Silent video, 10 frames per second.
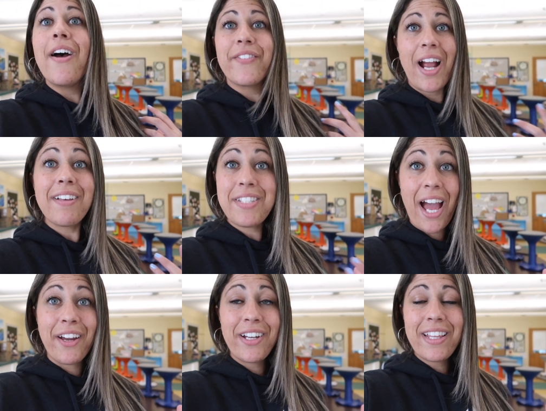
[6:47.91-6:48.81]
for how
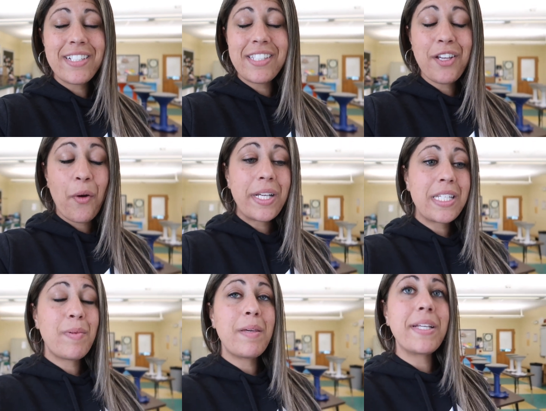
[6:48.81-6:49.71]
tiring this is going
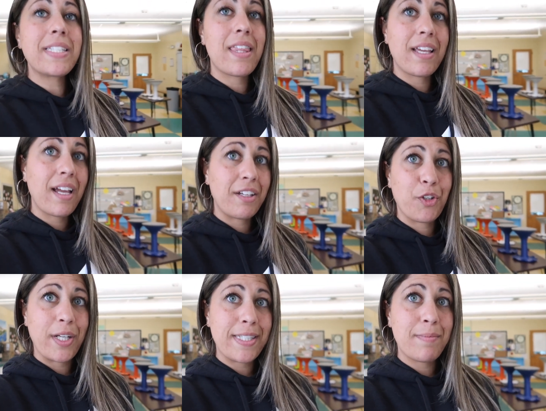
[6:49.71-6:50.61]
to be because I think I
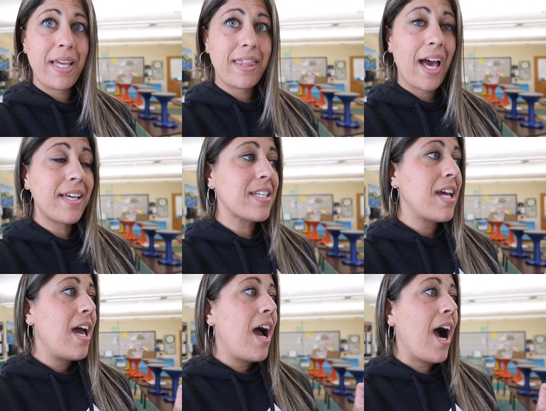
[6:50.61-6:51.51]
underestimate that,
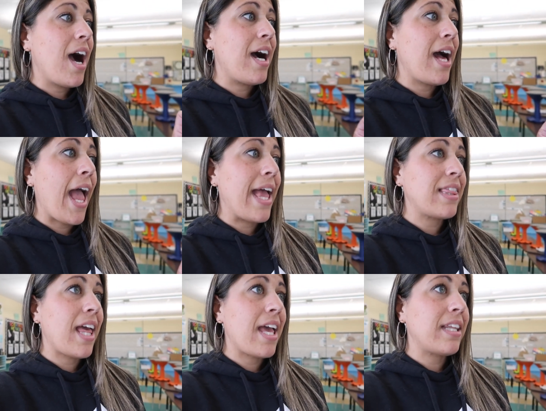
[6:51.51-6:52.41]

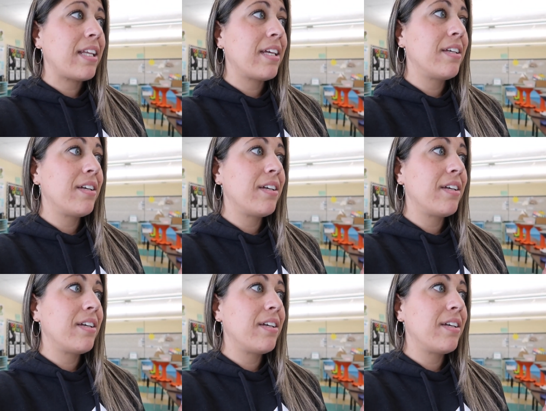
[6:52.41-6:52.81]
and then